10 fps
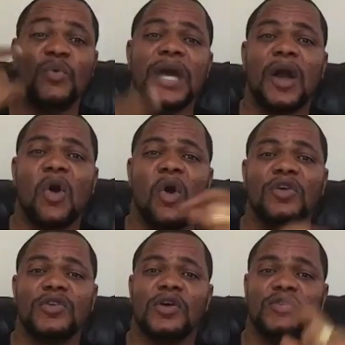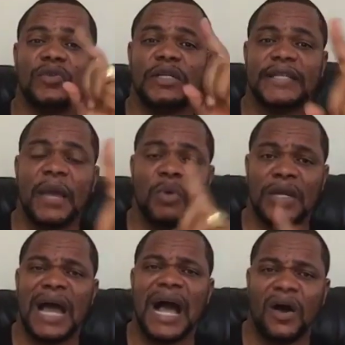Weah calls us to the table
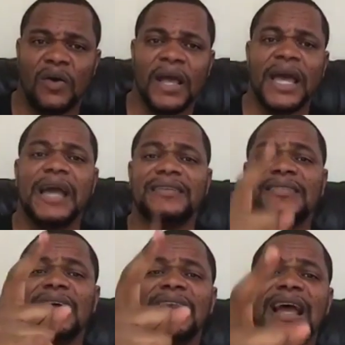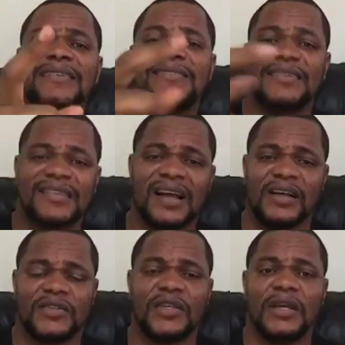now and say, let's
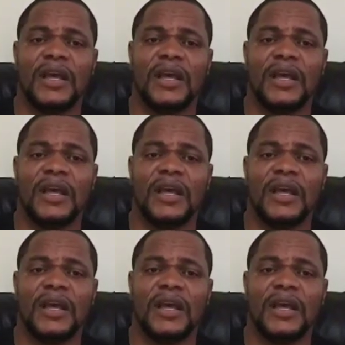discuss,